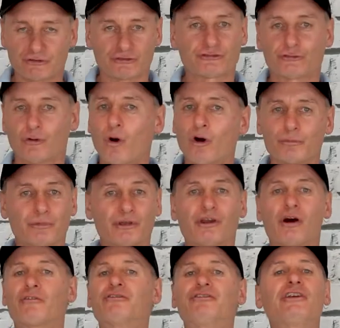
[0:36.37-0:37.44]
assortment
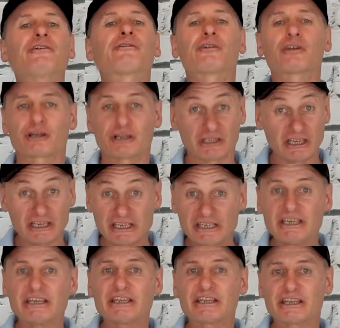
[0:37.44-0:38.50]
of different
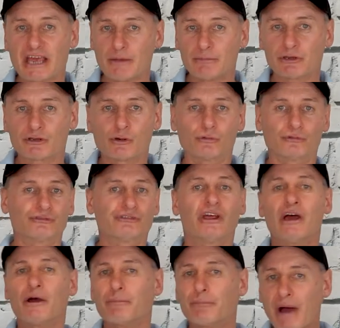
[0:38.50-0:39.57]
cleaning chemicals,
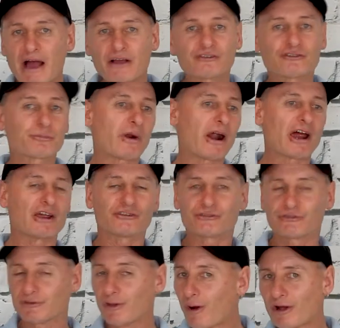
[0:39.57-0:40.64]
bug sprays,
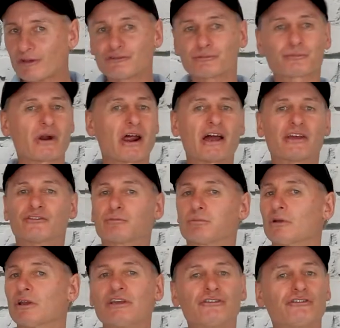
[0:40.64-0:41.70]
fly sprays,
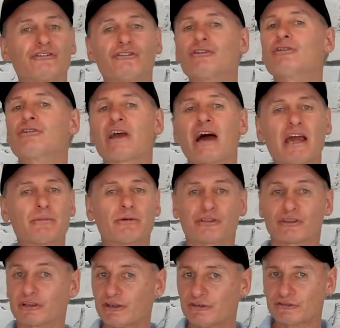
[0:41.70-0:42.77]
bleach, you name it,
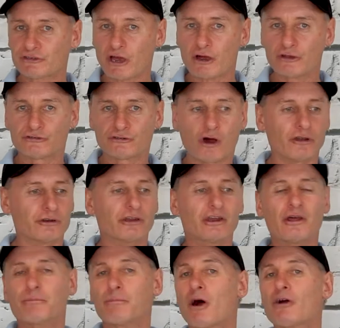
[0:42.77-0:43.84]
the list goes on.
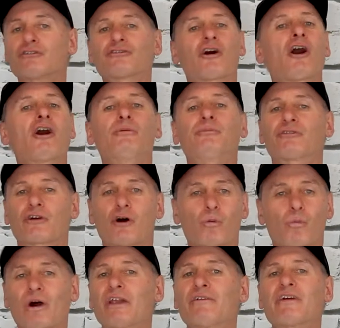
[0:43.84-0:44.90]
Most homes have got
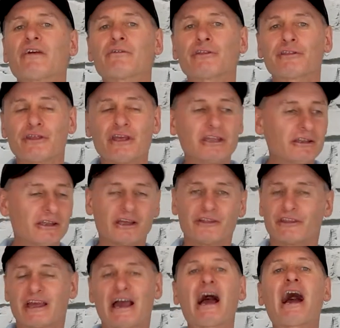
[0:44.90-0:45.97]
one of everything.
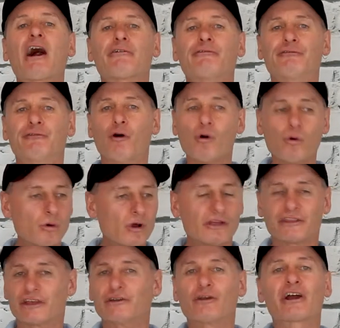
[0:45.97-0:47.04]
They're half full,
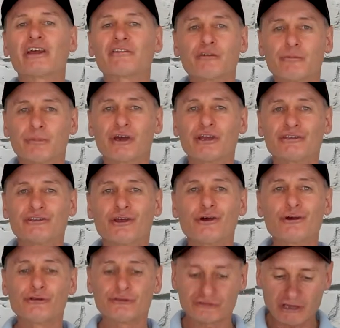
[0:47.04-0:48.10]
they're not even being
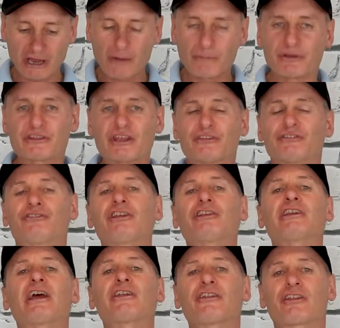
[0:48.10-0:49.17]
used, but they're sitting
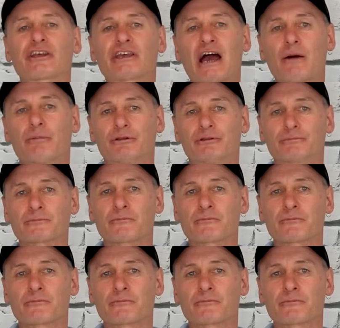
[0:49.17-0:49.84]
under the cupboard.